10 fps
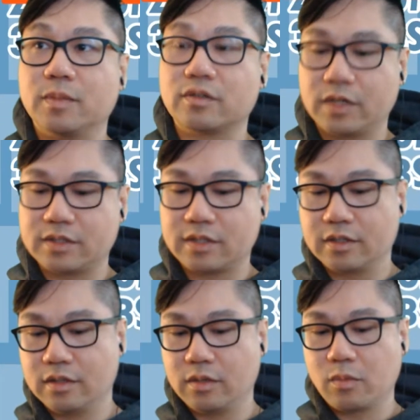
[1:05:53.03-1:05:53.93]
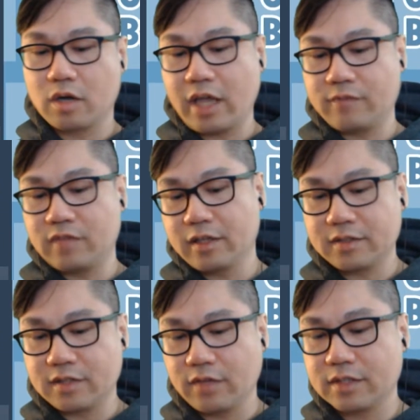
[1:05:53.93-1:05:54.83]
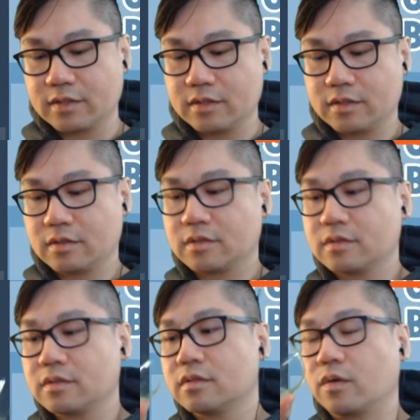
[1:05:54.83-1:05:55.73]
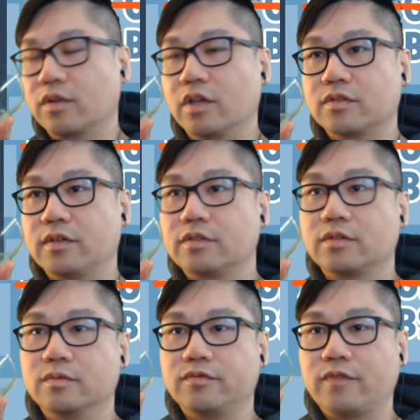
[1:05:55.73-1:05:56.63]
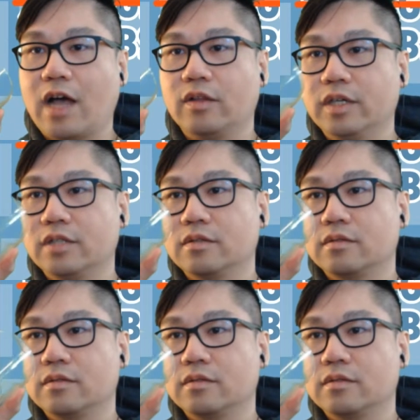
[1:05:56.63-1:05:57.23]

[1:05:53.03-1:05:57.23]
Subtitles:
Most of us in the world have daylight savings, or those of us who follow it.